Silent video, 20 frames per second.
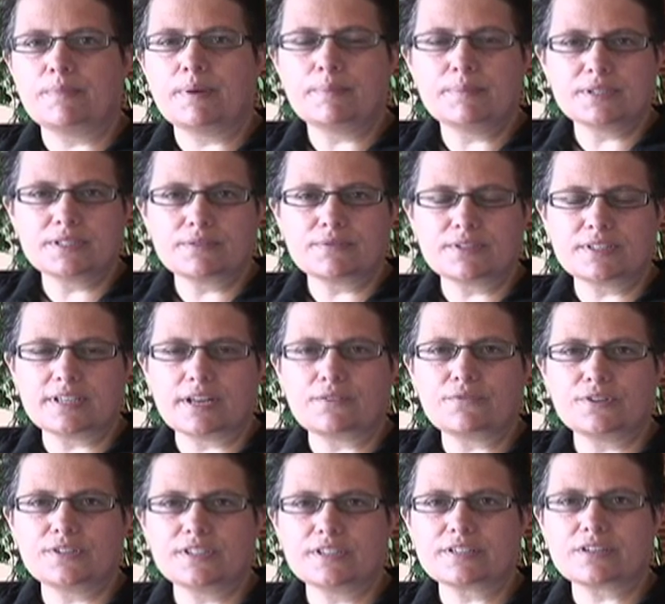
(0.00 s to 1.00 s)
members of the San
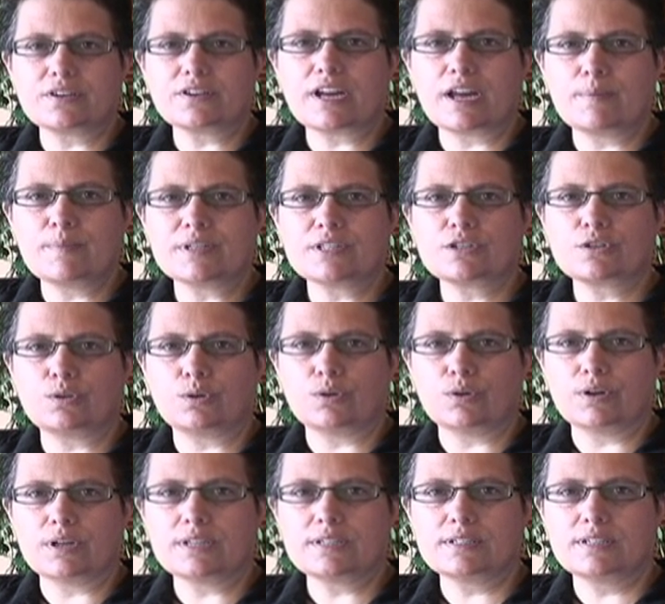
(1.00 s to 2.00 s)
Francisco Gay Men's
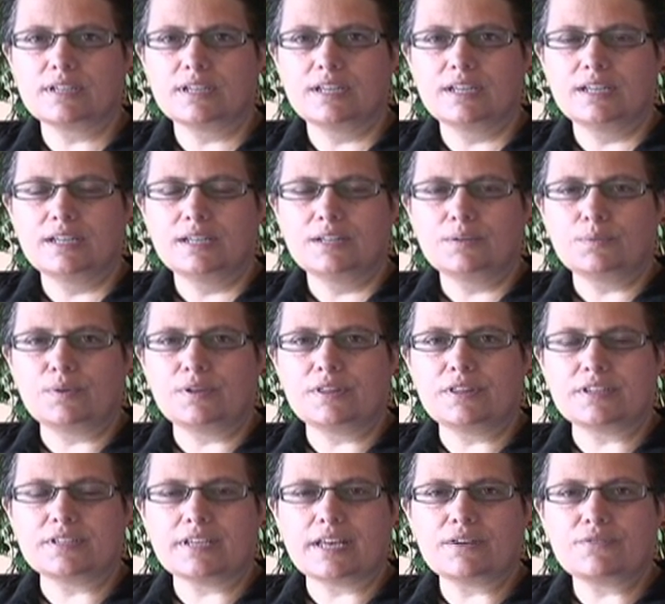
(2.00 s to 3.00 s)
Chorus, with
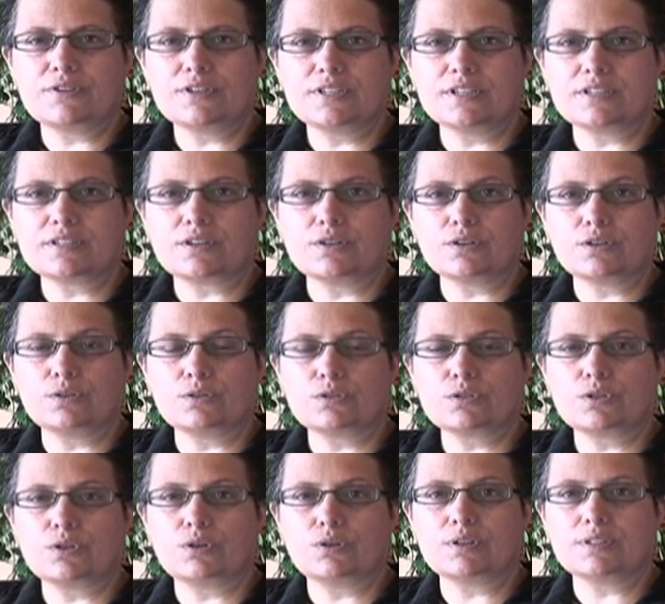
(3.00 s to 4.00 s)
the San Francisco Girls
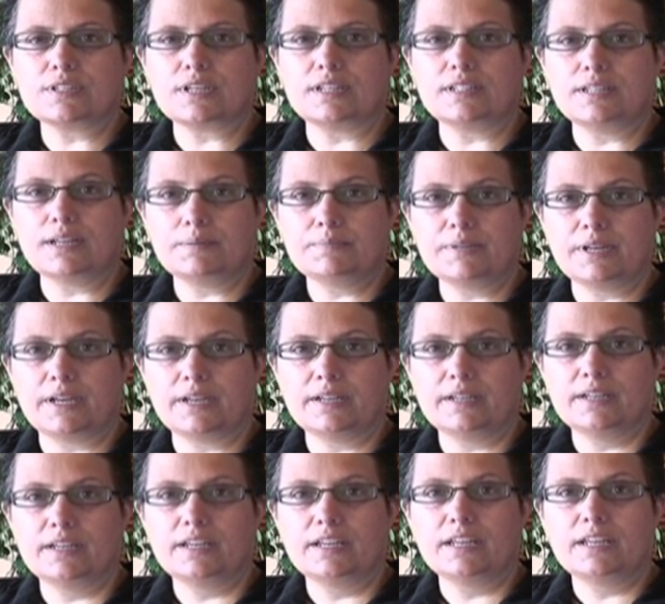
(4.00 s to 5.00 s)
Chorus Alumnae,
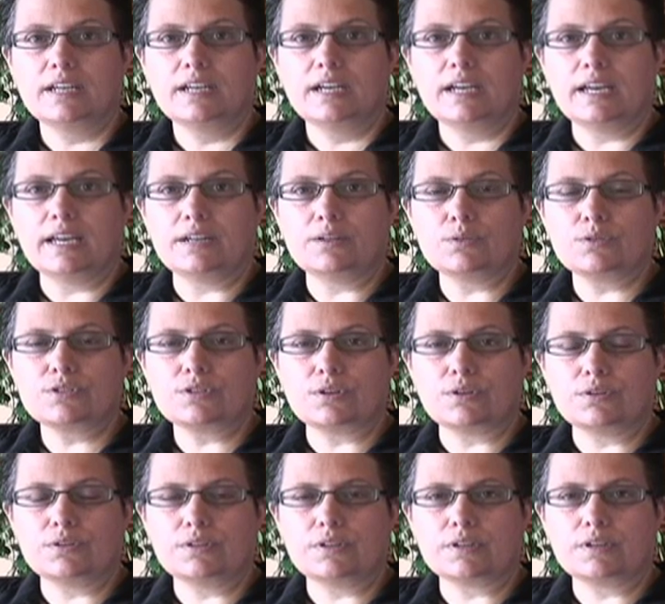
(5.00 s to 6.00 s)
and
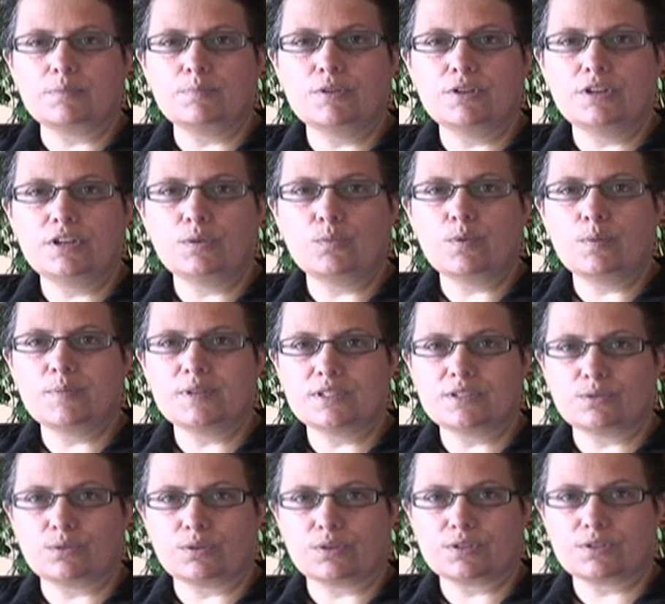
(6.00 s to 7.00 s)
also the Community
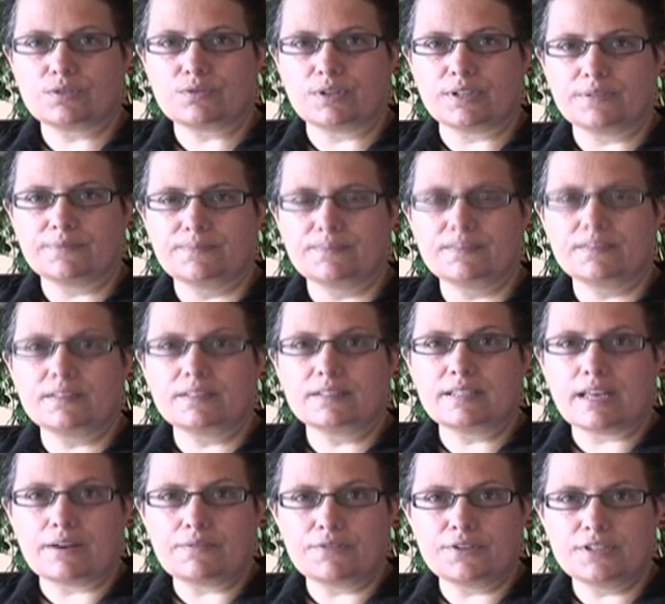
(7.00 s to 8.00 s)
Women's Orchestra. The
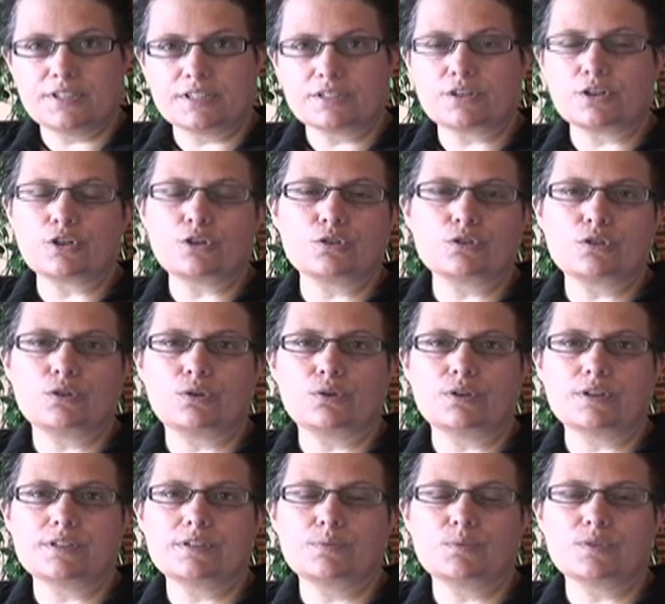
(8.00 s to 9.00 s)
San Francisco Girls
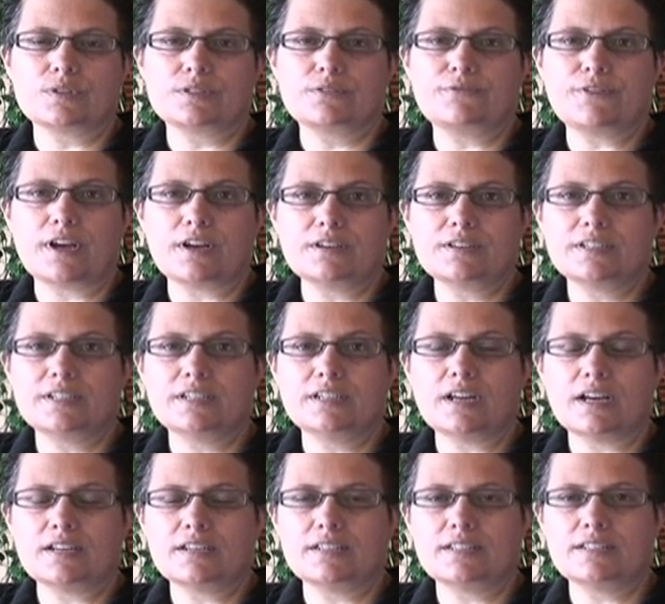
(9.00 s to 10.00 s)
Chorus was founded in
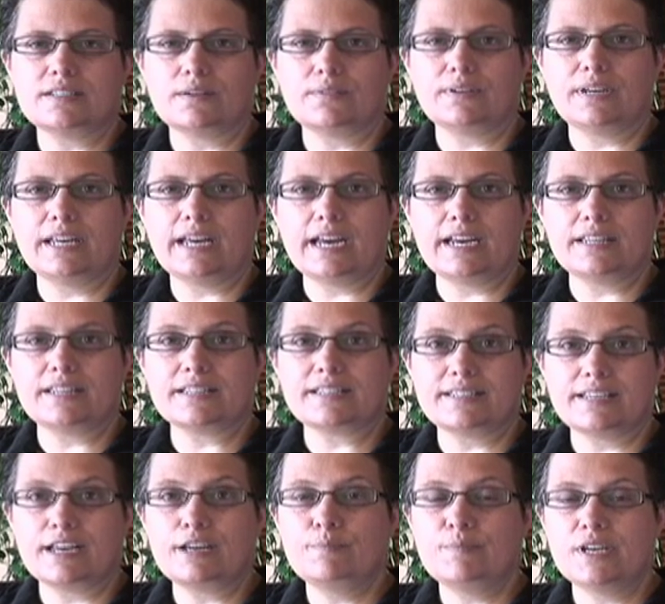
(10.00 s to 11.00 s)
1978, the
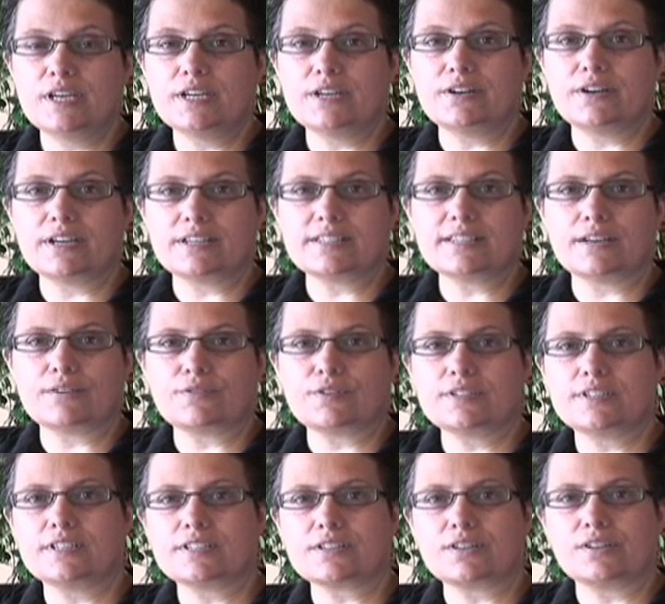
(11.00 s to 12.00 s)
same year as San
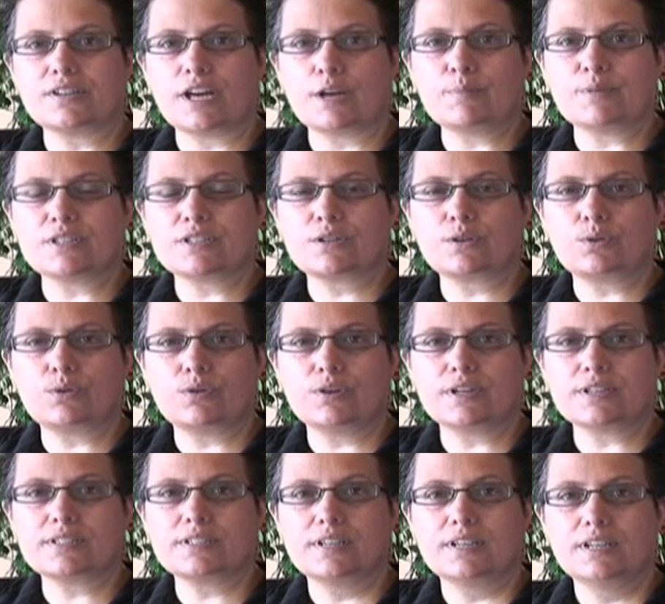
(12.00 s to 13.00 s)
Francisco Gay Men's
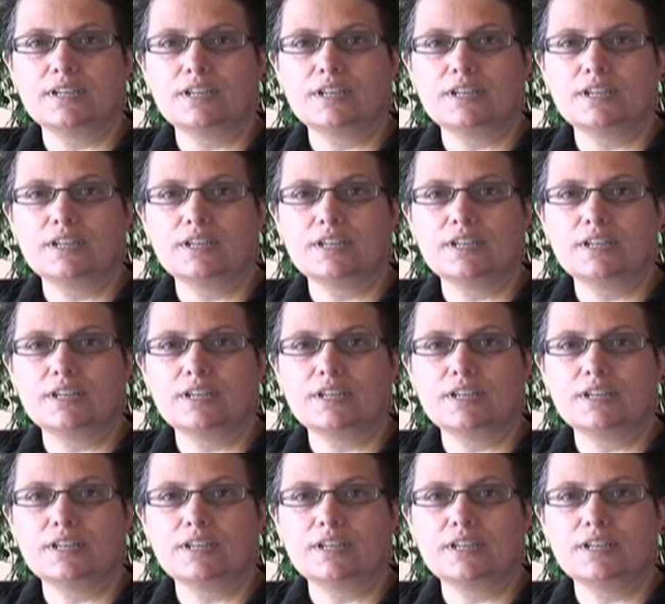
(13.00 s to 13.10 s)
Chorus.